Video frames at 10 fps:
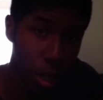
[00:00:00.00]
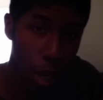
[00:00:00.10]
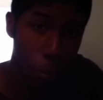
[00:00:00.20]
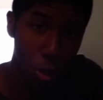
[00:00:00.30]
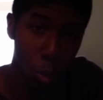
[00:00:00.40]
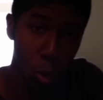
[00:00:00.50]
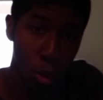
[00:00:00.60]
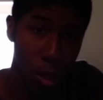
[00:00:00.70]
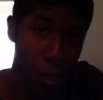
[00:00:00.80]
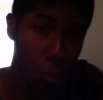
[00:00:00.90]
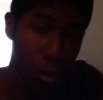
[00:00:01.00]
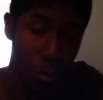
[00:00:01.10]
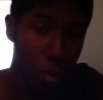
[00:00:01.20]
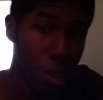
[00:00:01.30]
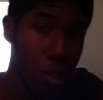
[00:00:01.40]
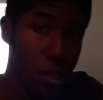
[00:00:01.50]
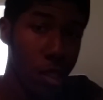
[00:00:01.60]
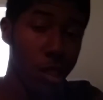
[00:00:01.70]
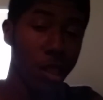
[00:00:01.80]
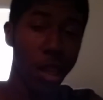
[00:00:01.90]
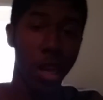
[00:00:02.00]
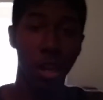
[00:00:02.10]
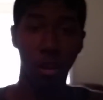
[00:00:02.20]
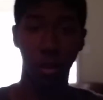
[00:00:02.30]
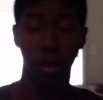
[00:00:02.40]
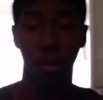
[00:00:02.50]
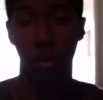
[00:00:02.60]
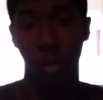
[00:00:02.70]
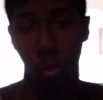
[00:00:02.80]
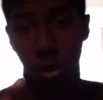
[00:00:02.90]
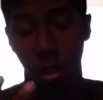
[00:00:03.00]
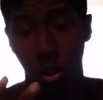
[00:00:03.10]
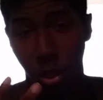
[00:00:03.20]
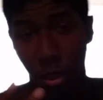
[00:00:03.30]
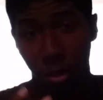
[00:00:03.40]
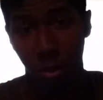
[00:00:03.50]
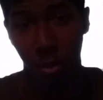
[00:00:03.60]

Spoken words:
comment, subscribe. Z's the Gladiator. Peace.